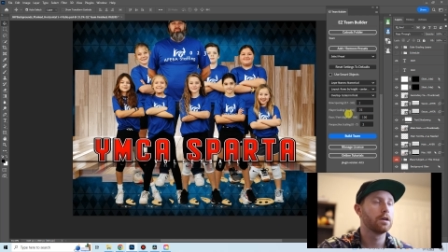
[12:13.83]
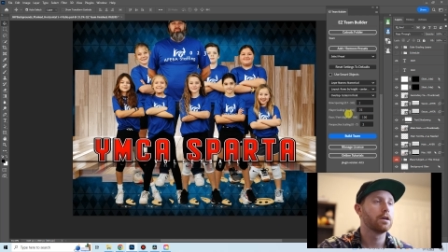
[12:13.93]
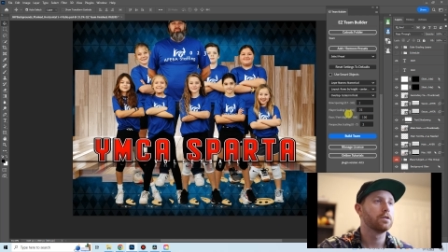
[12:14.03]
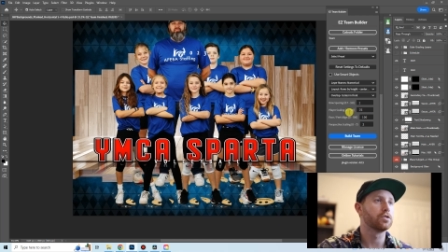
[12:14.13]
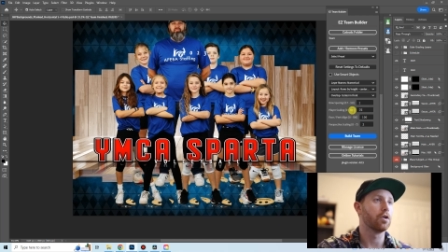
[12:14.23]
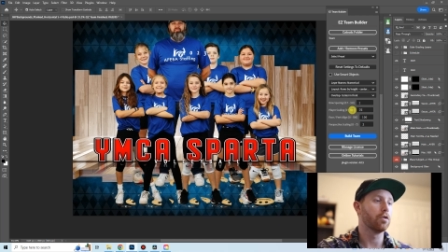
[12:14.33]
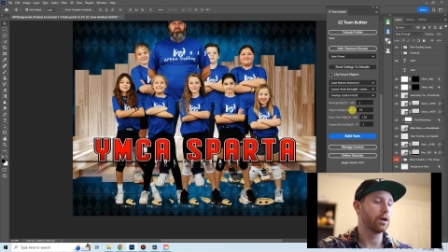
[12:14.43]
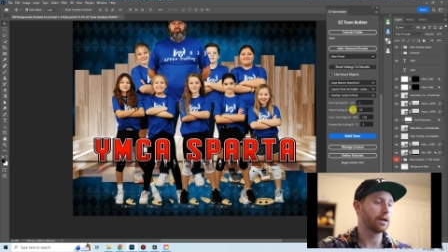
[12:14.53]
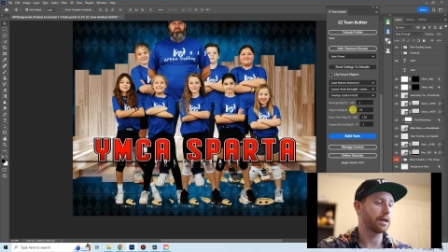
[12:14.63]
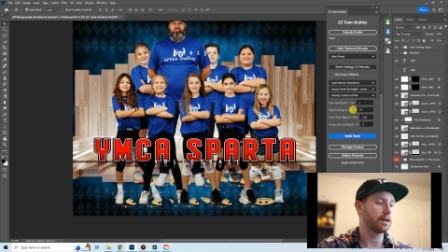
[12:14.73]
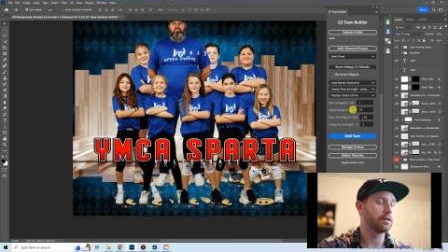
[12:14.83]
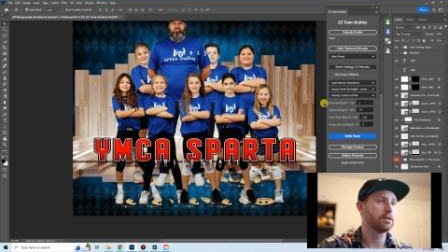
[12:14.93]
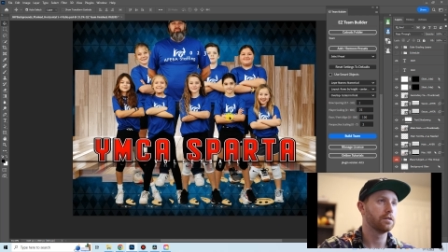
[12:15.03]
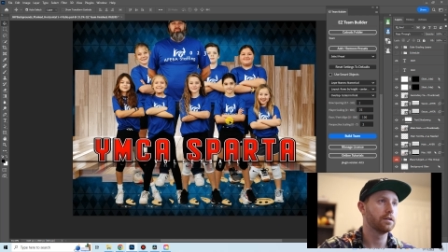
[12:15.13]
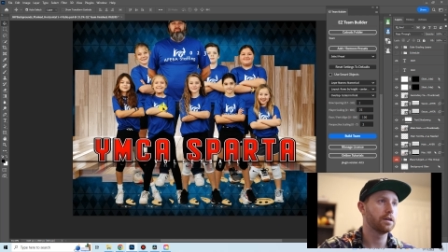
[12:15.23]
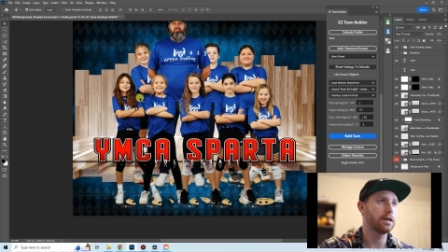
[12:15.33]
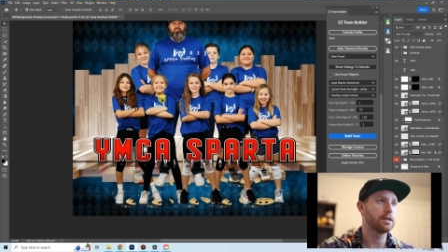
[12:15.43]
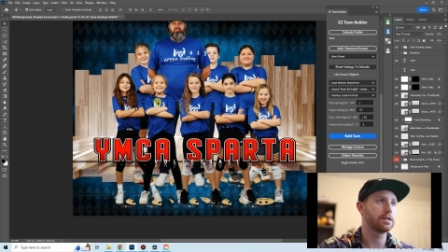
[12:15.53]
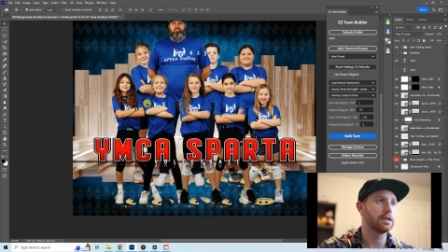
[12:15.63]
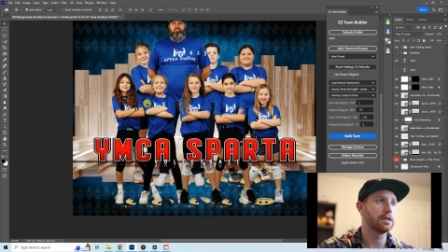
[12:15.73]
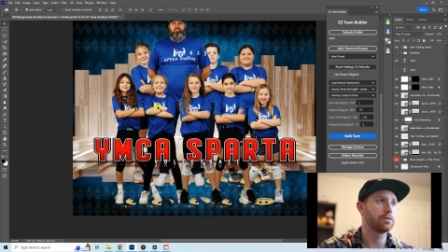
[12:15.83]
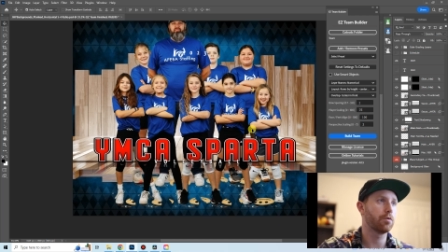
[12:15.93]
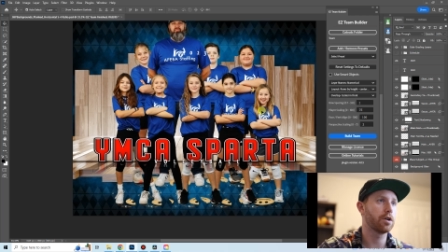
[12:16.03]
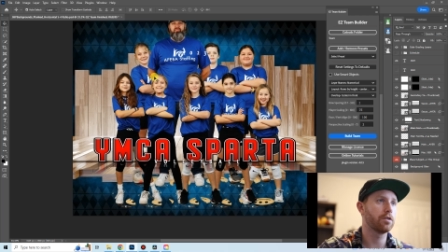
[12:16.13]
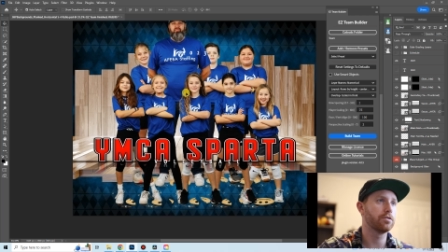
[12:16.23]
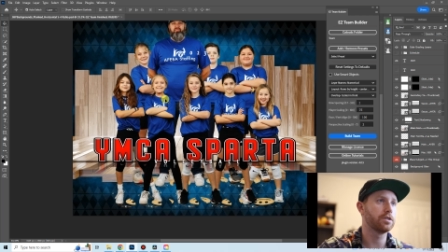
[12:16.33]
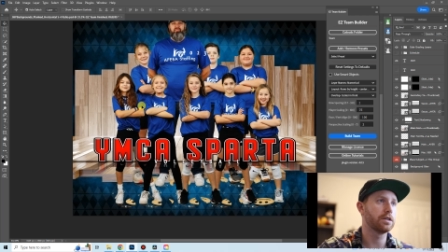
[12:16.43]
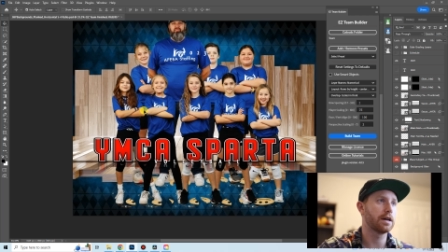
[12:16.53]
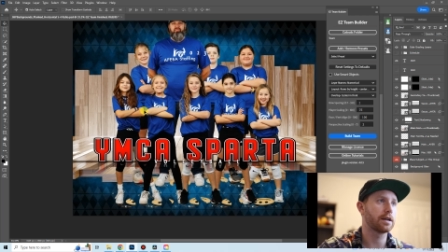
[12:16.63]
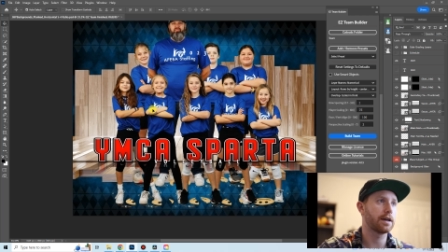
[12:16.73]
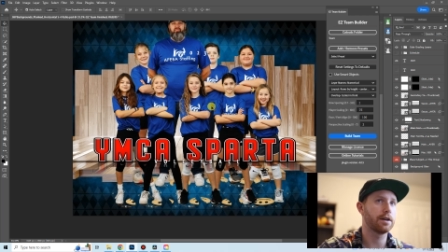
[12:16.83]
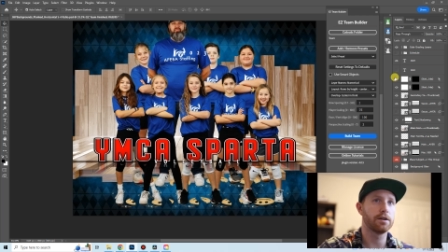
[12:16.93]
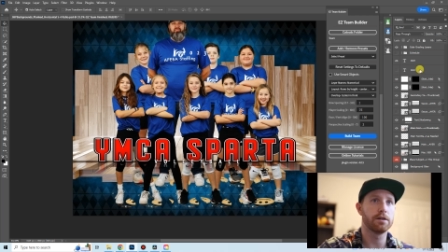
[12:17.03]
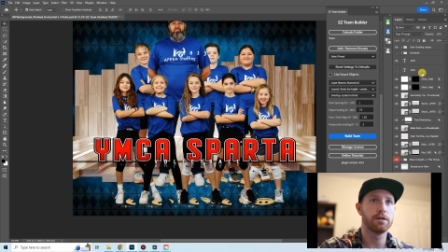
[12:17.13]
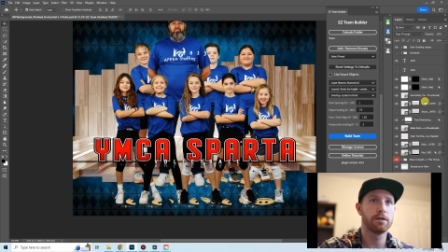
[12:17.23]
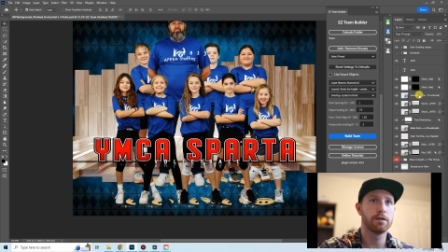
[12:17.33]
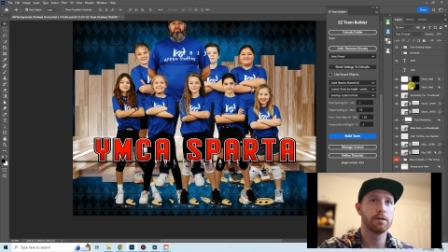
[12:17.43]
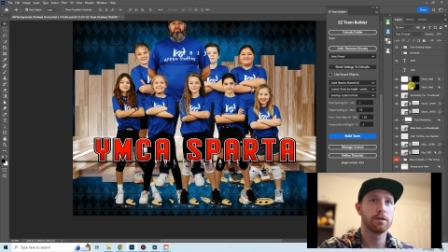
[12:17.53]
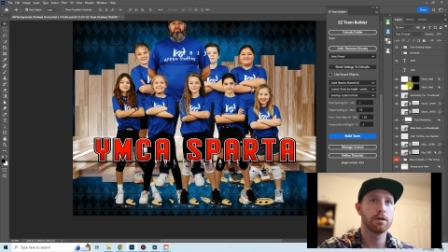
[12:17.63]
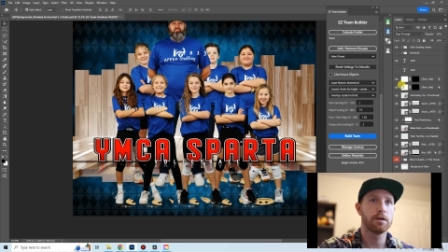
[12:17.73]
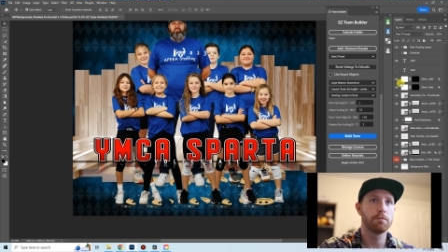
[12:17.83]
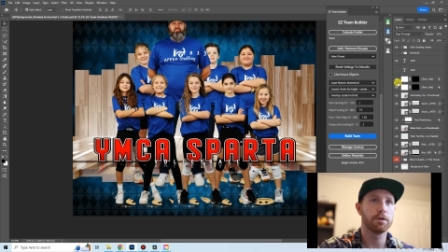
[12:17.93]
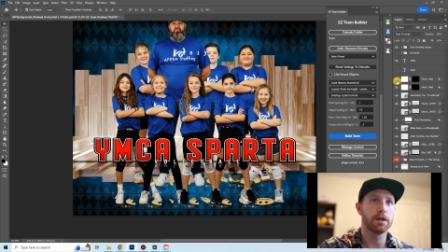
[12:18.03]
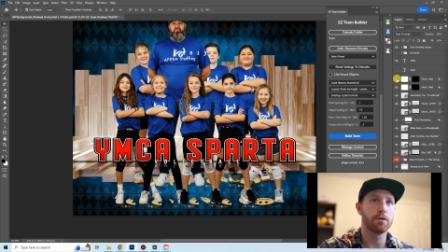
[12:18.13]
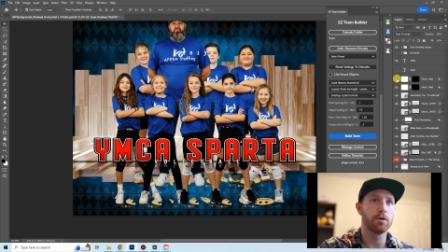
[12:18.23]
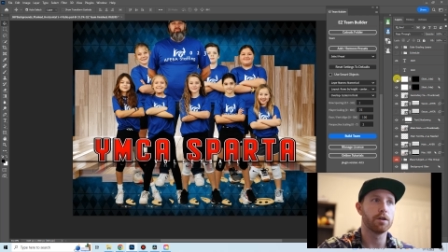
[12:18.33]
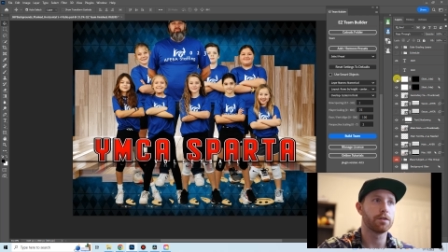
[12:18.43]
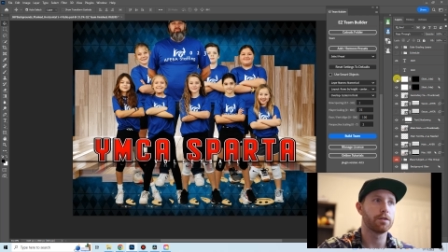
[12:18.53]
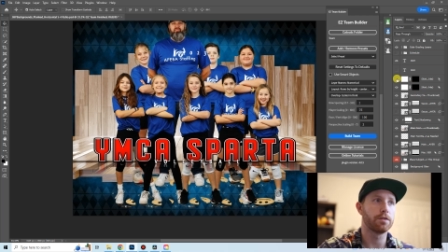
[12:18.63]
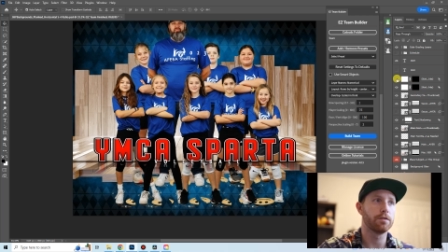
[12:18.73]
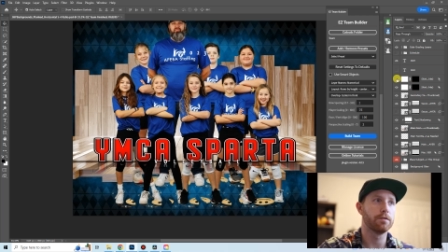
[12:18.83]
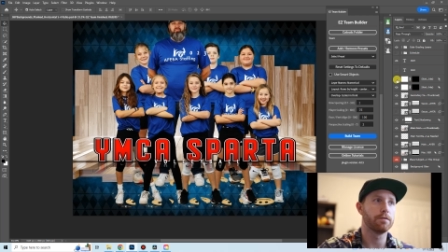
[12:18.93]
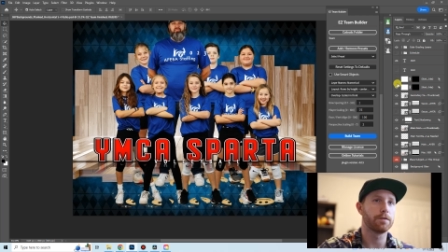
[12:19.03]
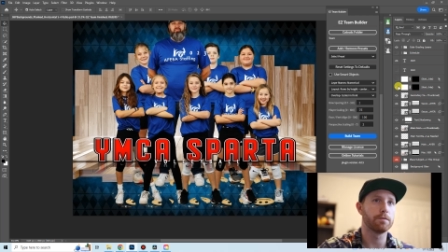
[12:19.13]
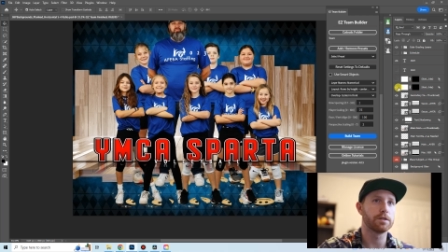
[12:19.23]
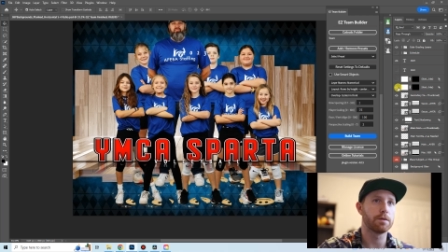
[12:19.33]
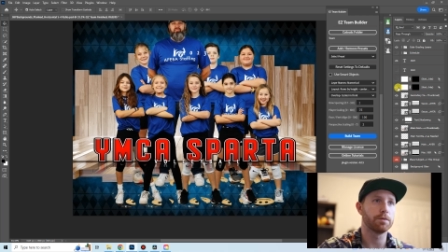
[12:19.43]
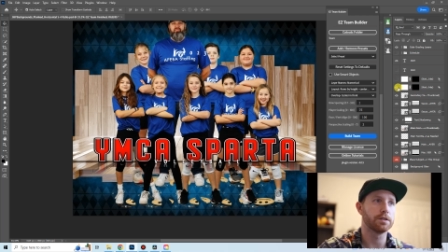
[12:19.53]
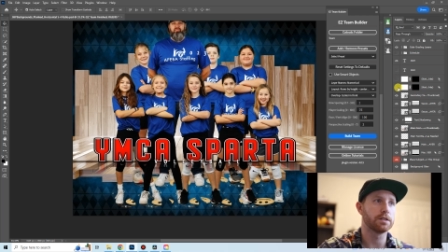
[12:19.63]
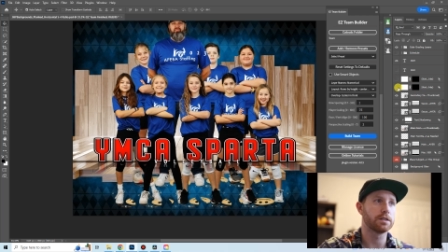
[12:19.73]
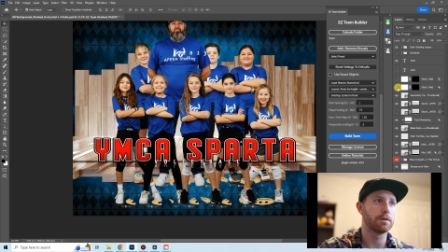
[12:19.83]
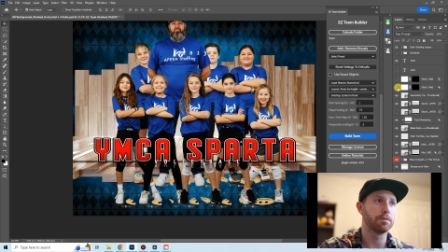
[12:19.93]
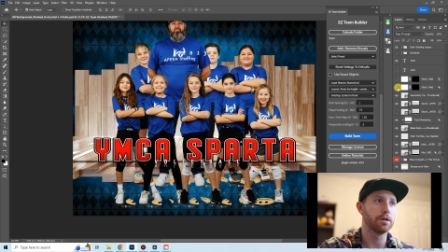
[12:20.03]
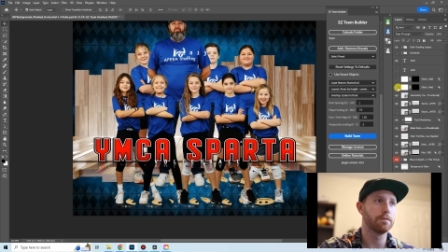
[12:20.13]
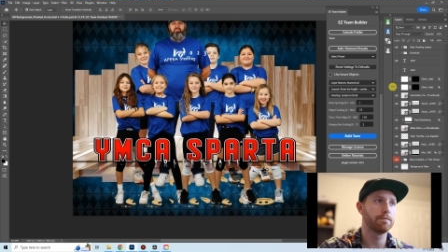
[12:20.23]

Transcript: So again, it's one of those you got to kind of play with from template to template.